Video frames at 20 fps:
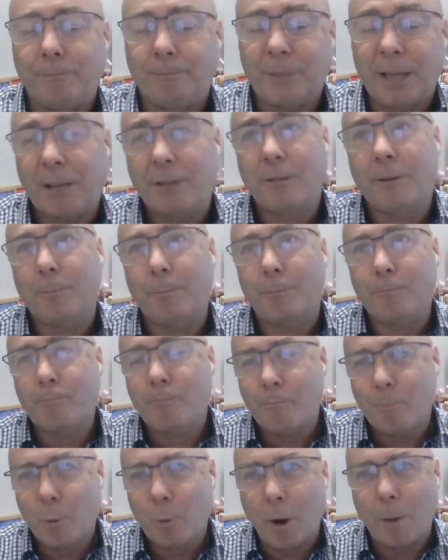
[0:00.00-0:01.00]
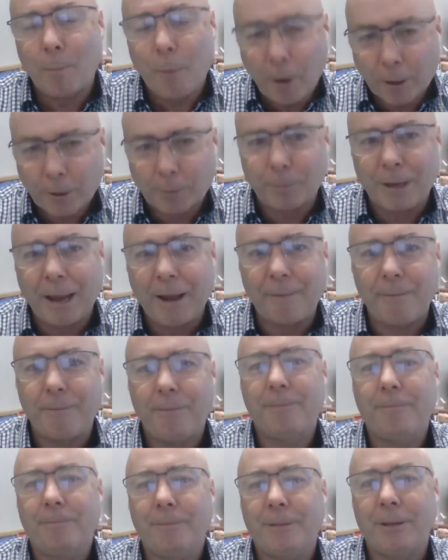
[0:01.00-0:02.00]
Tesla quite possibly have